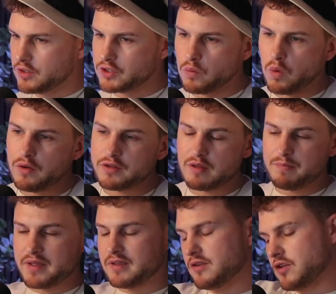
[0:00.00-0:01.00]
So whilst the
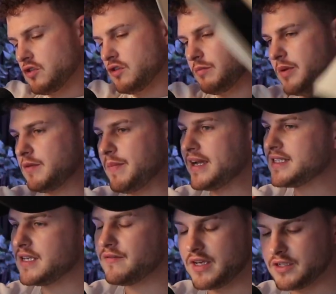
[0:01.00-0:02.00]
business owner
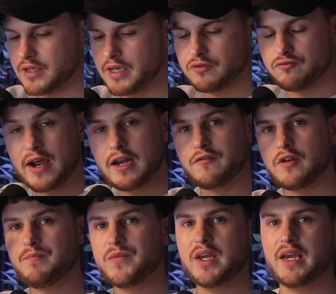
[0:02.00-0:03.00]
perspective is
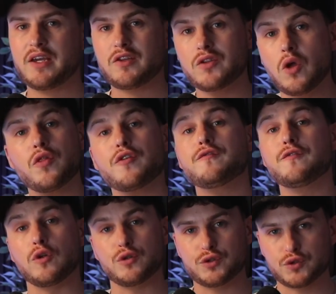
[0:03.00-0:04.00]
relevant, it's not the
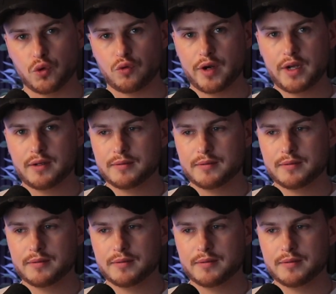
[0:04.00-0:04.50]
full story.